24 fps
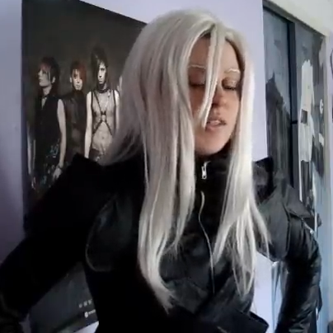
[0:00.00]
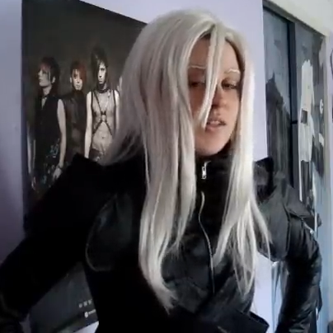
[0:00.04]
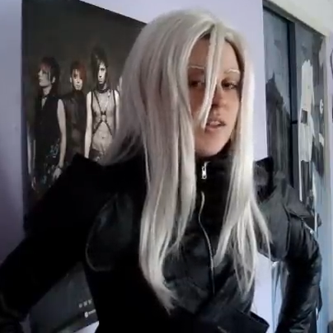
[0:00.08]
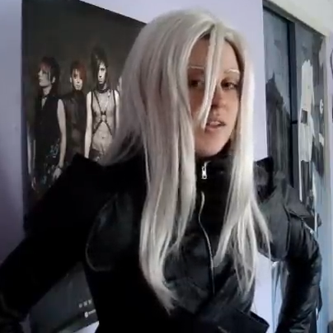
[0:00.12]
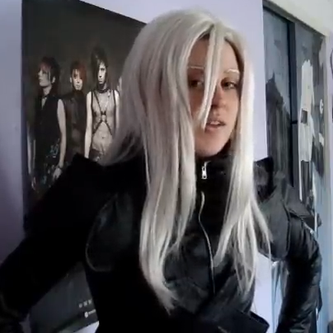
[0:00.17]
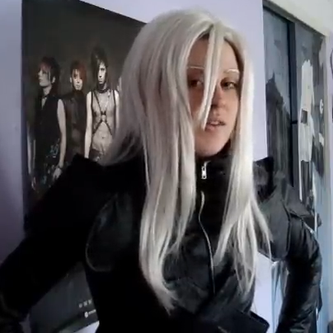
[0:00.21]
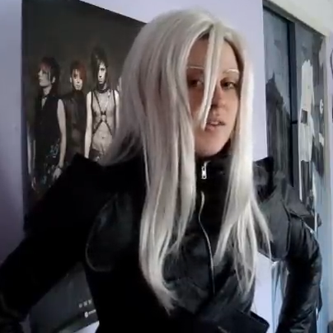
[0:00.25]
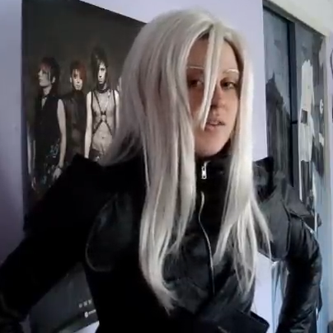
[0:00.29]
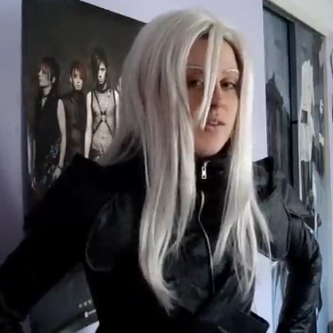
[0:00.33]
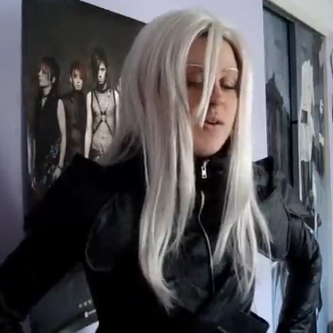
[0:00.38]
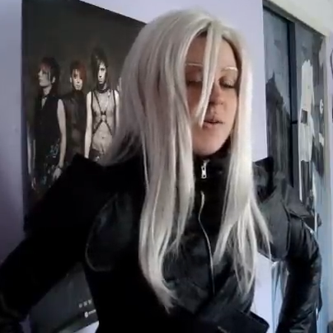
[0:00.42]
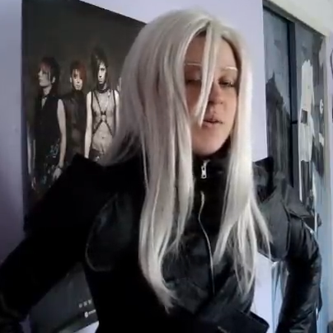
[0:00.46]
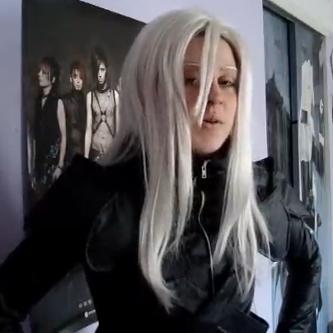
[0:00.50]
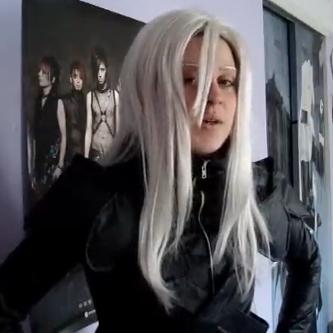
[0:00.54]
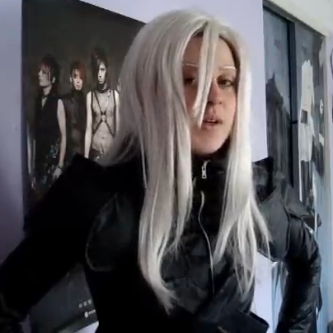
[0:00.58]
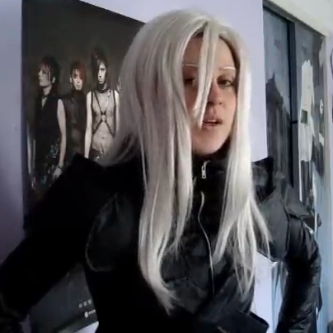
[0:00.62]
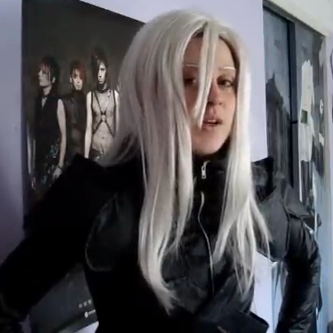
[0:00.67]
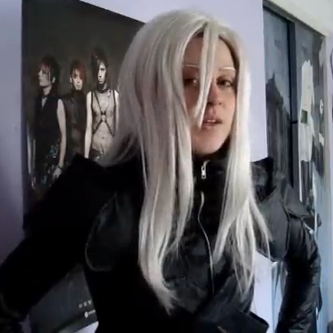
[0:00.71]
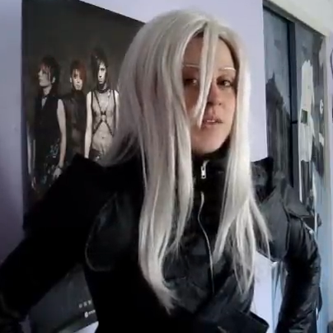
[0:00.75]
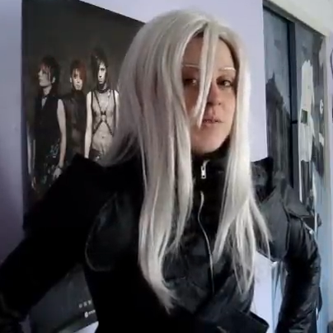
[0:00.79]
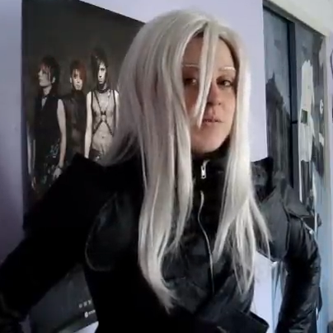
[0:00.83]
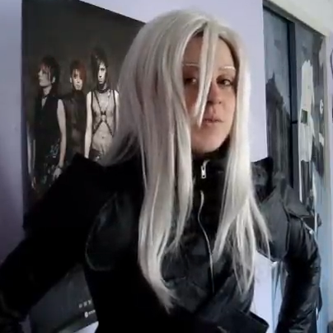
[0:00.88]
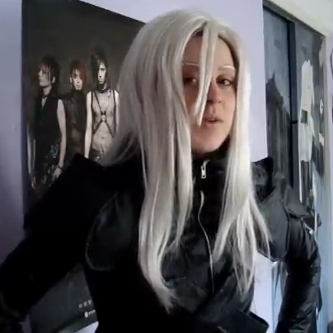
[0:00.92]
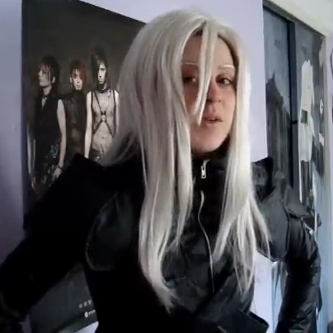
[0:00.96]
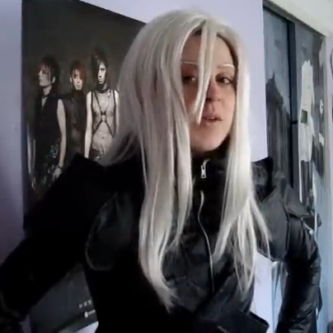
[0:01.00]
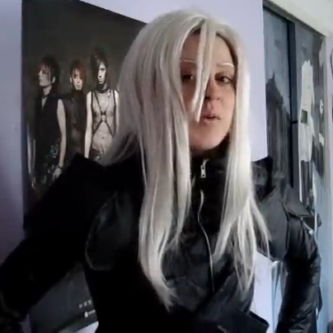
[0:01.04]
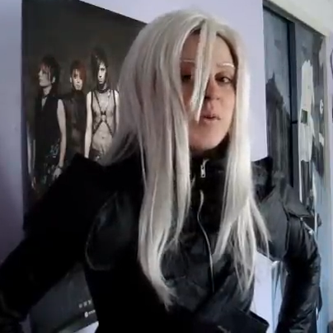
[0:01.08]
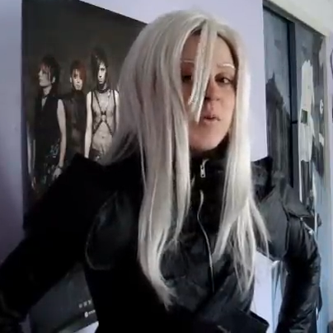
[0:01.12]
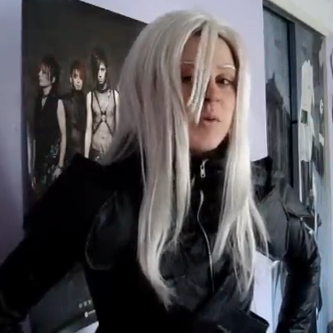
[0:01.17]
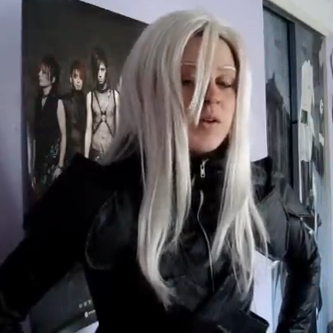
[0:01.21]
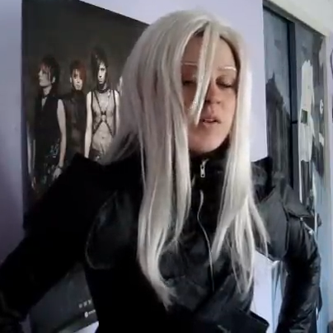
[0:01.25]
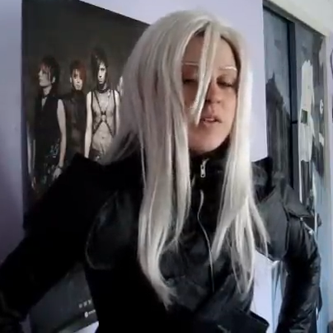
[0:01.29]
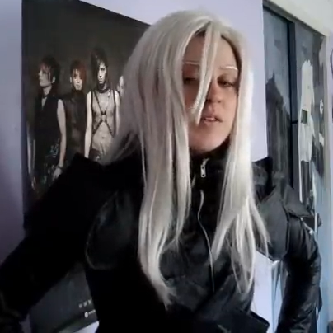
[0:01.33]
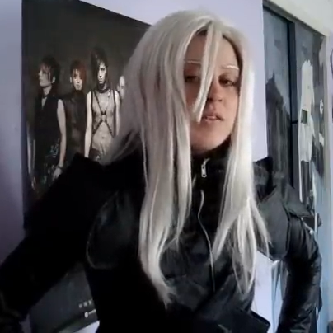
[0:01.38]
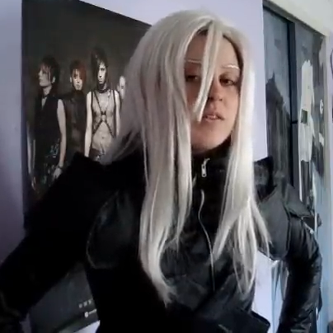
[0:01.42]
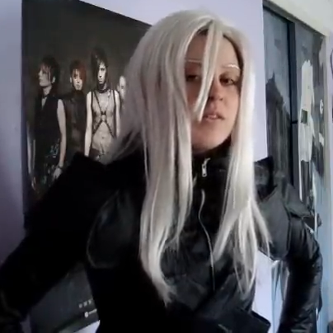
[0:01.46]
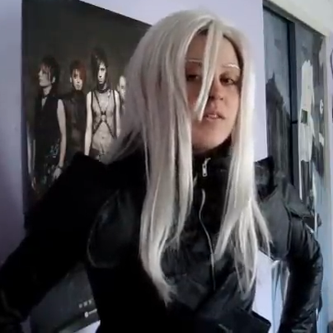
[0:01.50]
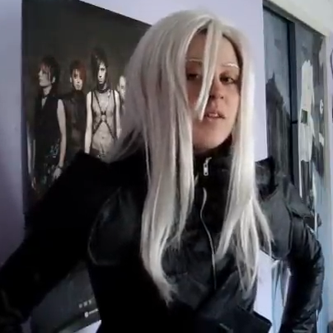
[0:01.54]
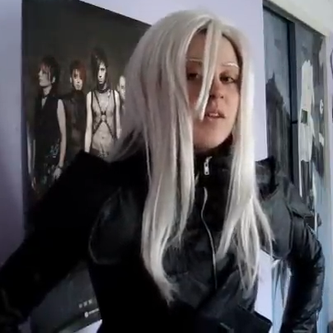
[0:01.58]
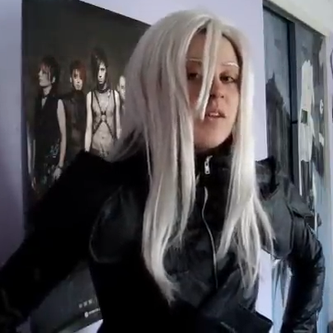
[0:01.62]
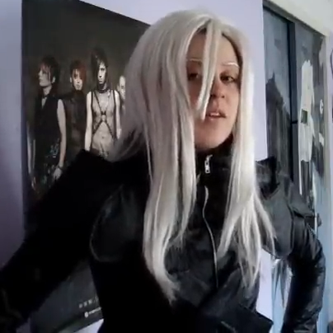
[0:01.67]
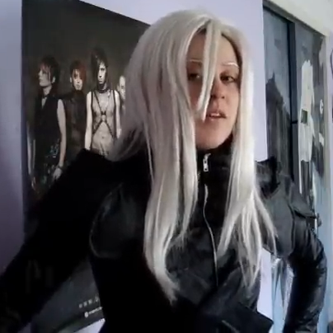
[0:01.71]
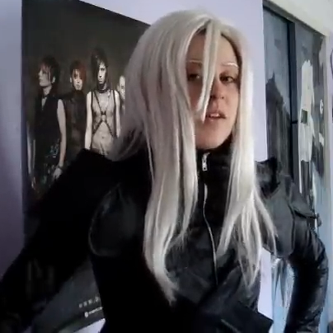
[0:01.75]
and I didn't know what cosplaying was.